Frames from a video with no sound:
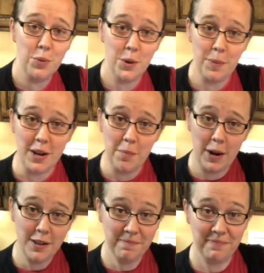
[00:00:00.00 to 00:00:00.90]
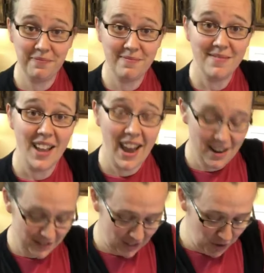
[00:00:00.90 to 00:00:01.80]
pull peanut butter? And
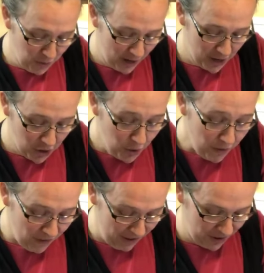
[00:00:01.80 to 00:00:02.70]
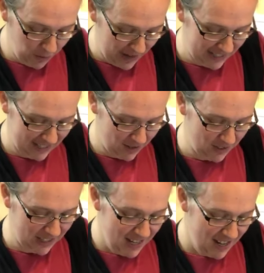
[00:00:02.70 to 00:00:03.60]
if so, what are your favorite ways to use
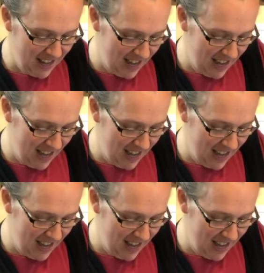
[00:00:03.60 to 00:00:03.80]
it?